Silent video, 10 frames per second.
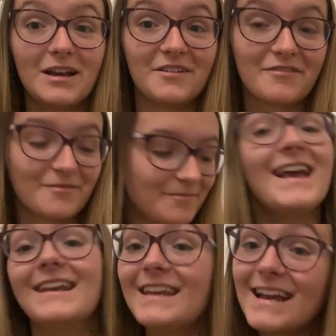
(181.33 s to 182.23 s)
life.
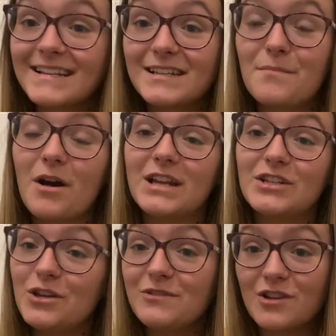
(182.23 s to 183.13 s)
Next, my
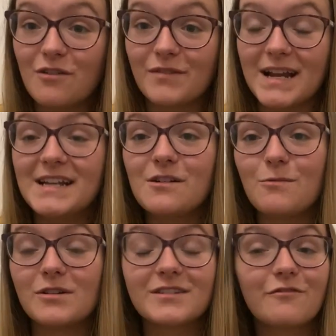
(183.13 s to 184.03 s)
2-star read
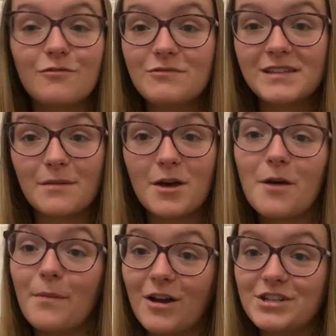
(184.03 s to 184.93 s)
was Cruel
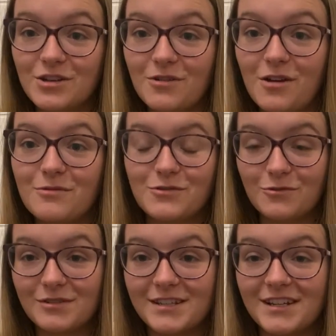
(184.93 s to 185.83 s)
Summer by Juno
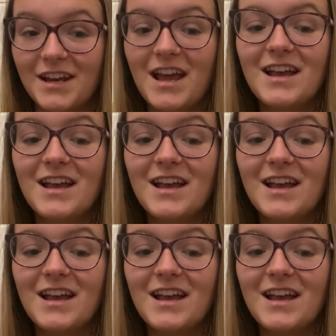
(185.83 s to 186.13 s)
Dawson.